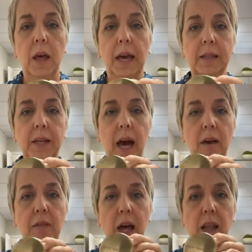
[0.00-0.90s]
It's kind
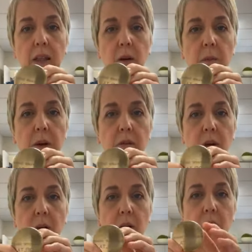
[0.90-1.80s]
of got a little bit of
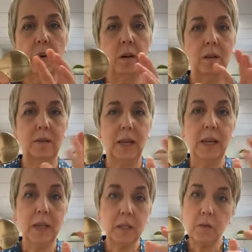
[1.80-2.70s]
a
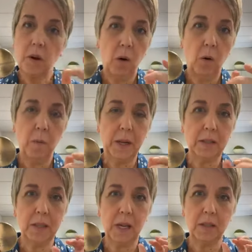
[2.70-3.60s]
hint of gold, but
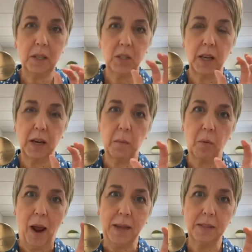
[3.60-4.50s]
it's not such like a
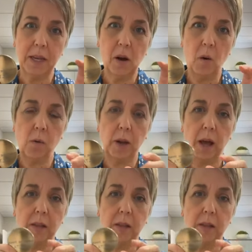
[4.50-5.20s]
brassy gold.